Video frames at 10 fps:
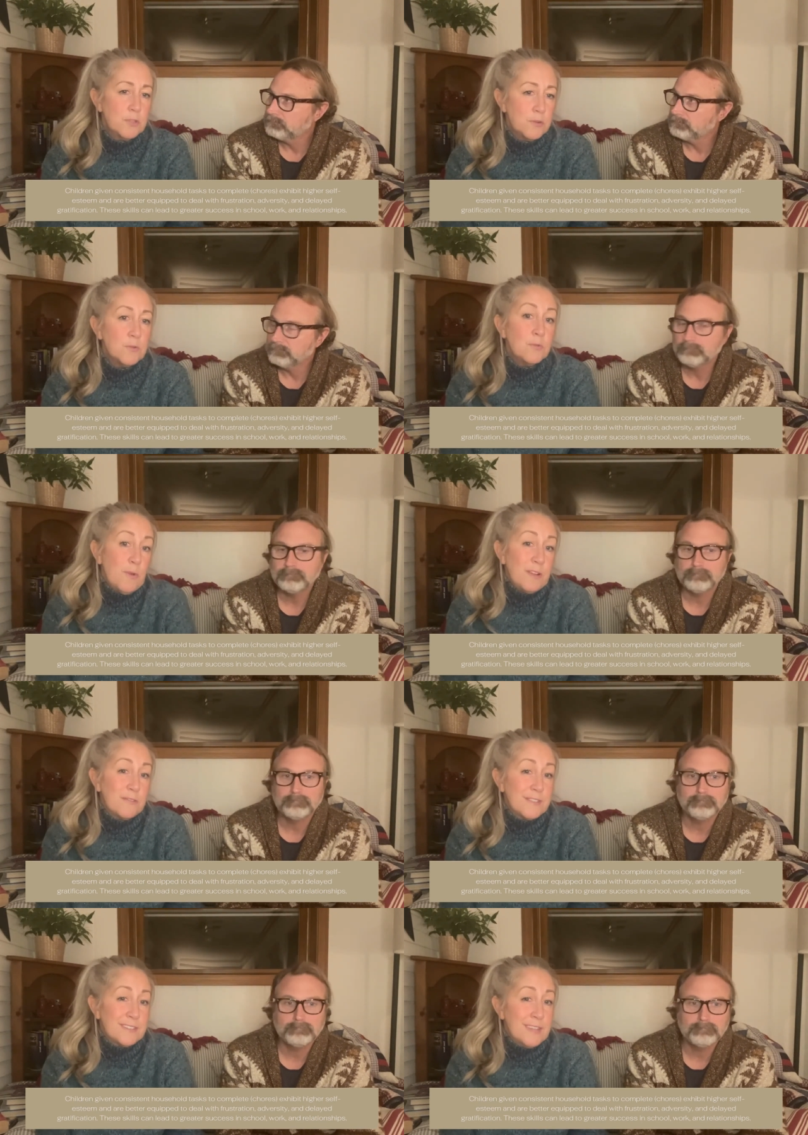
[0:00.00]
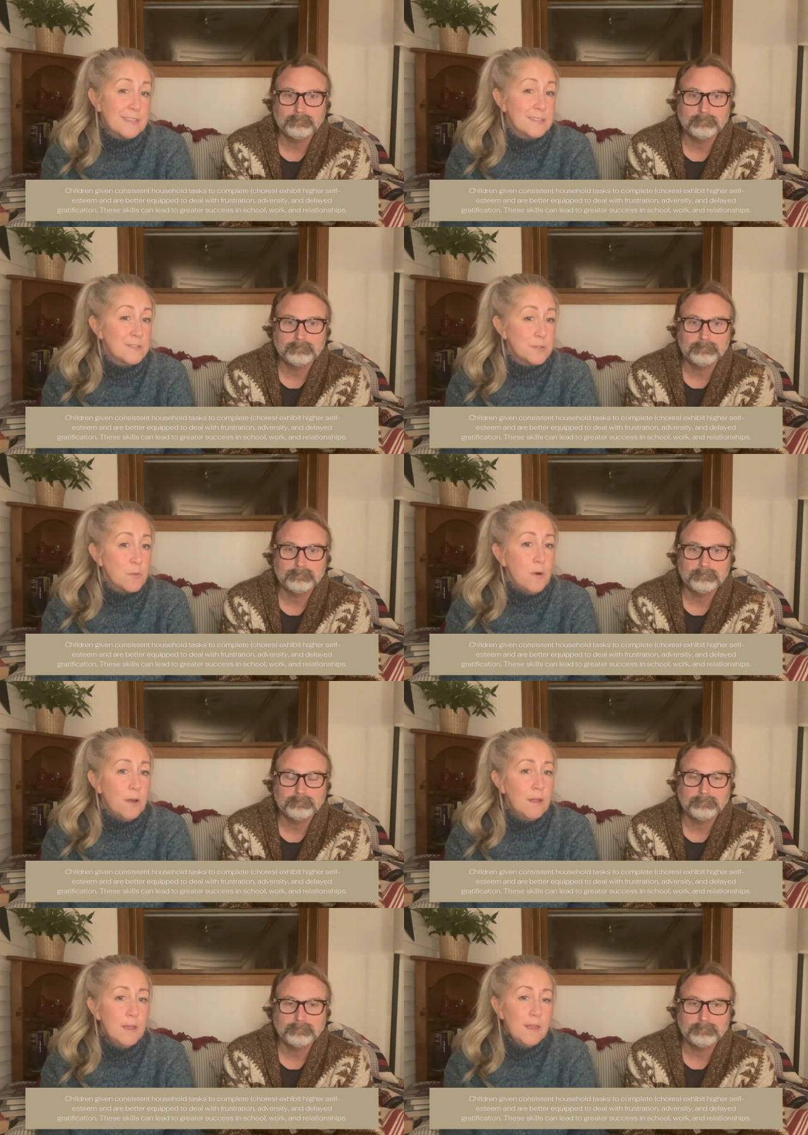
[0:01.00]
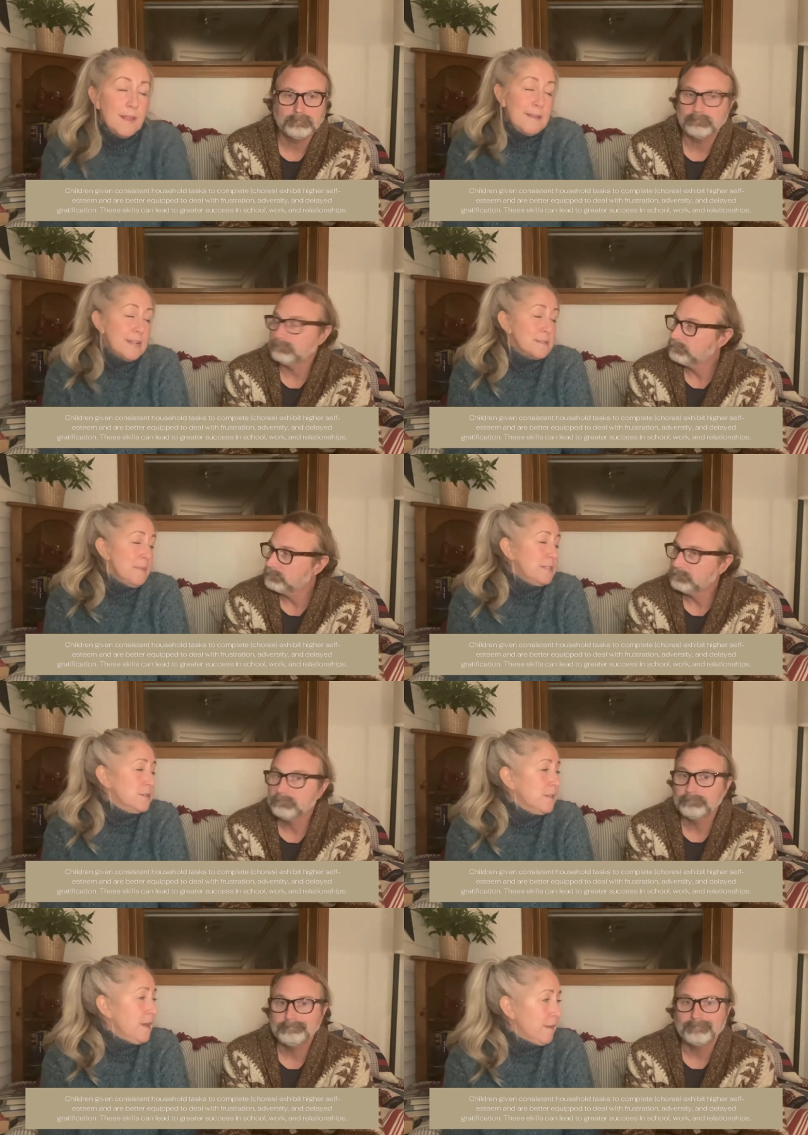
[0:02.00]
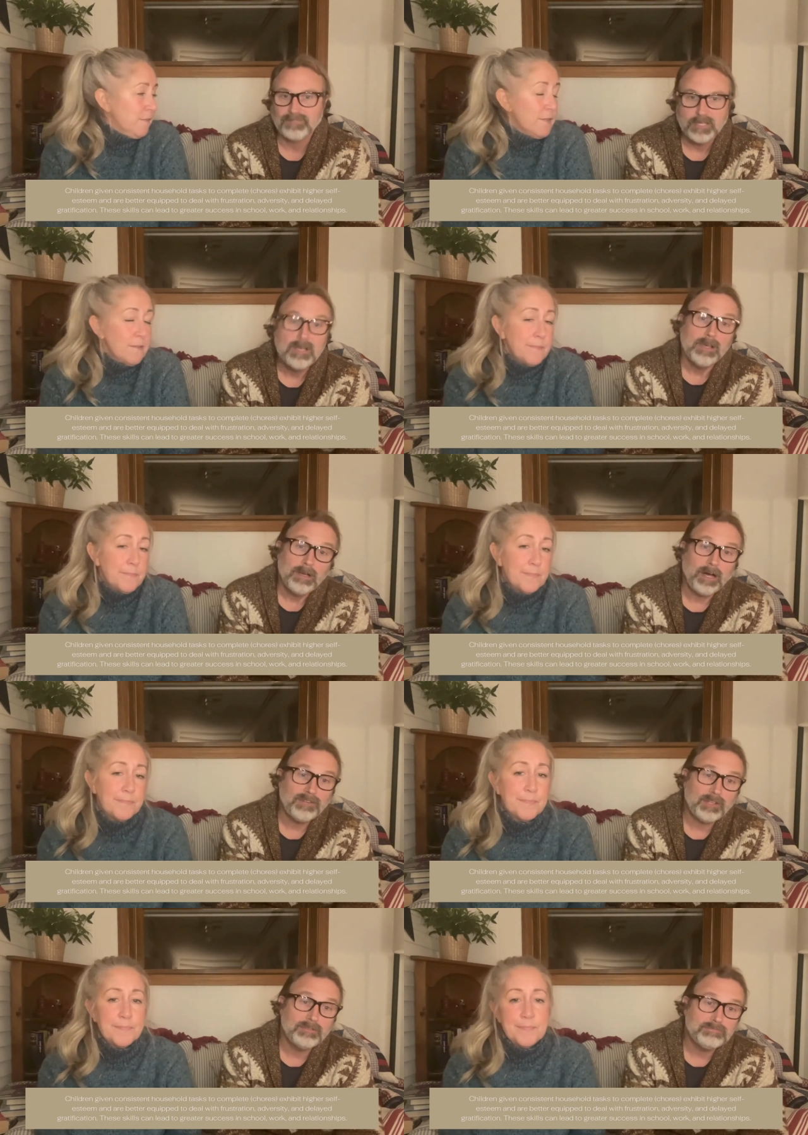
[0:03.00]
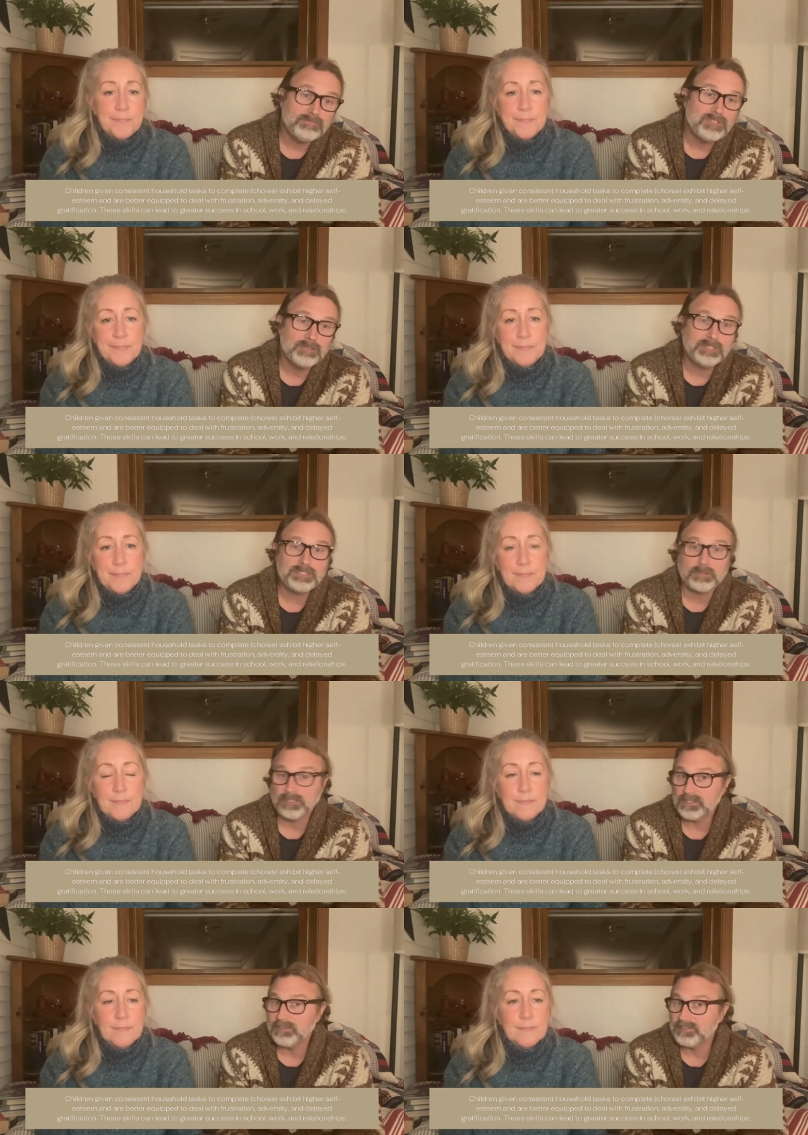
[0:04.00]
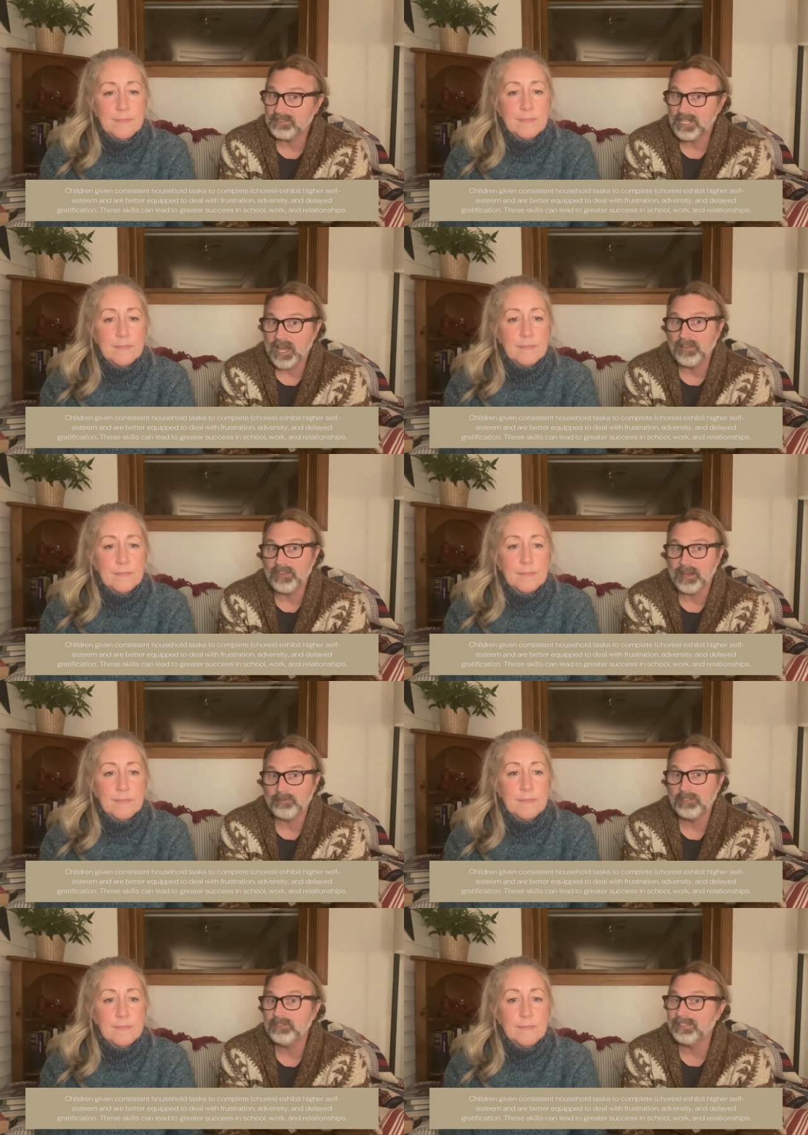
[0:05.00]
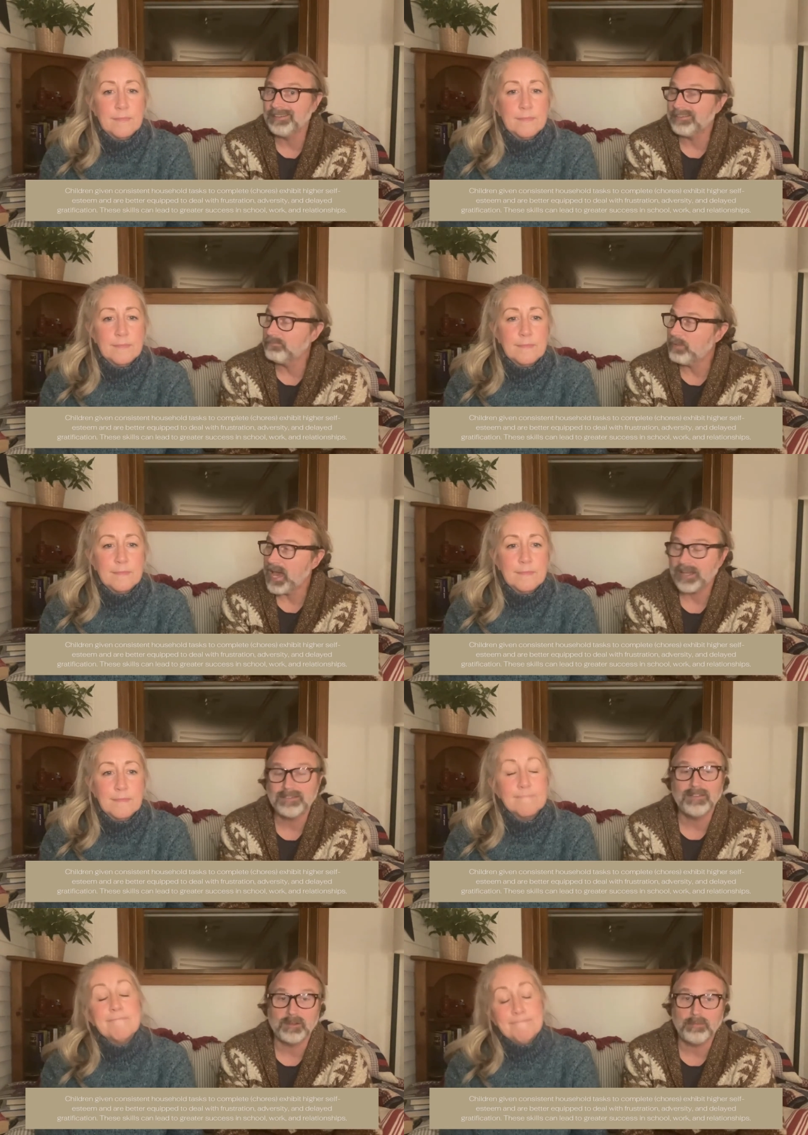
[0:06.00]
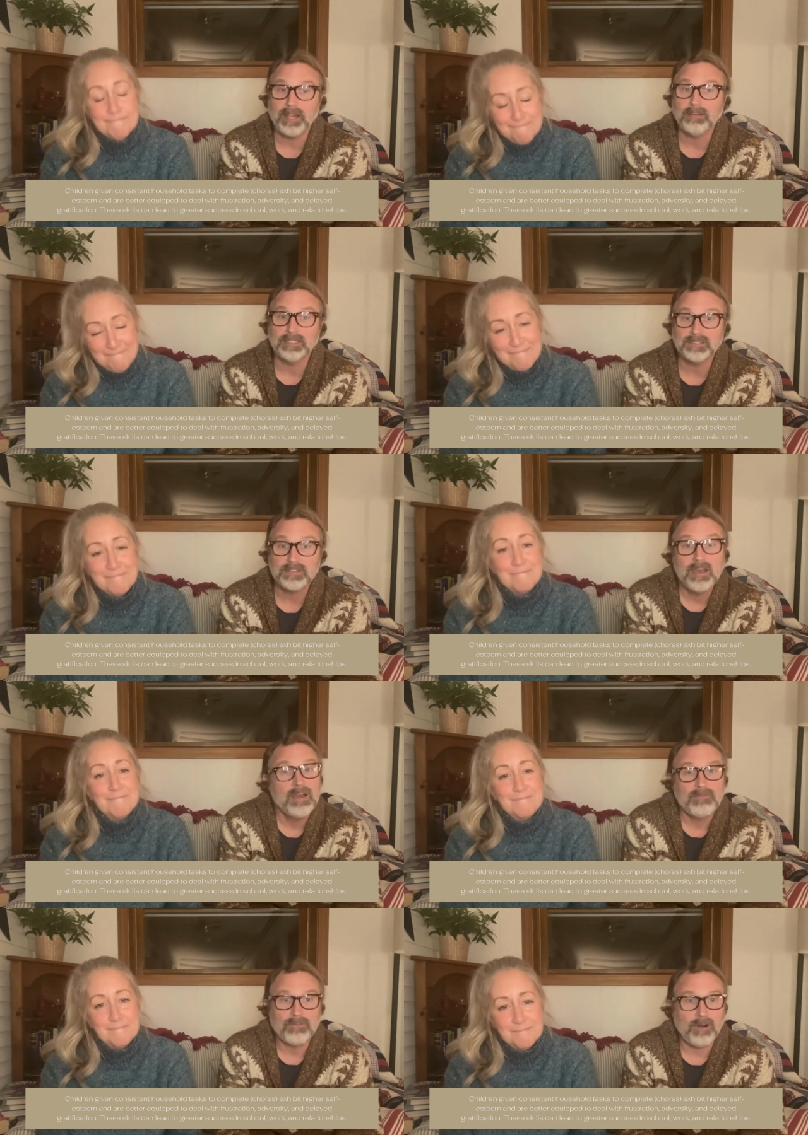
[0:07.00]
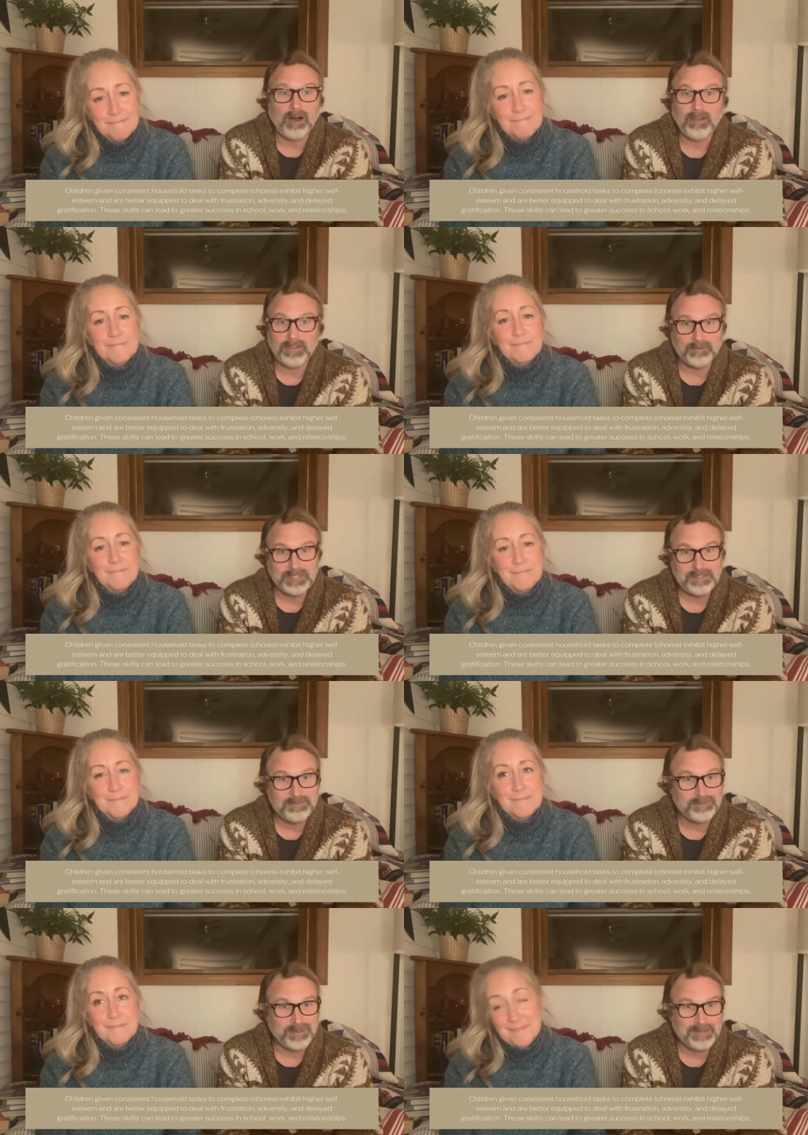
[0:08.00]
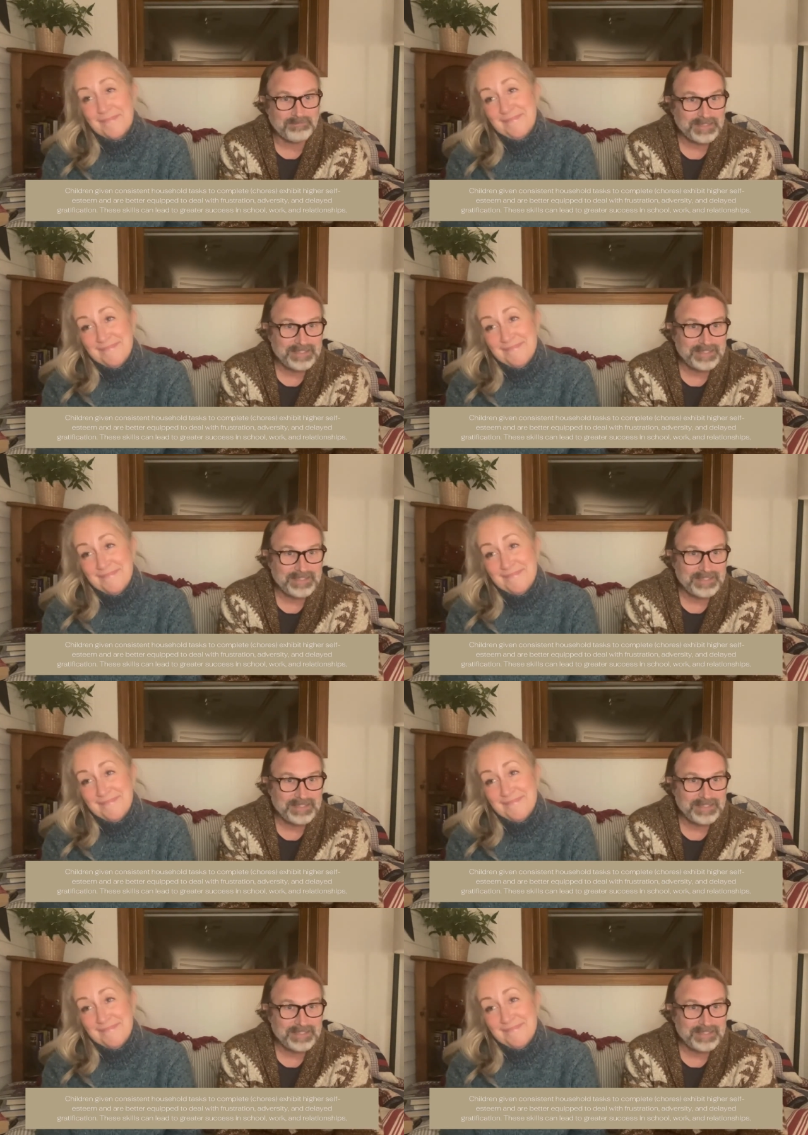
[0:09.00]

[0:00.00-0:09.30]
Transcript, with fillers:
Speaker 1: to greater success in school, not to mention life.
Speaker 2: Also, doing chores gives the child the opportunity to give back to their parents for all that we do for them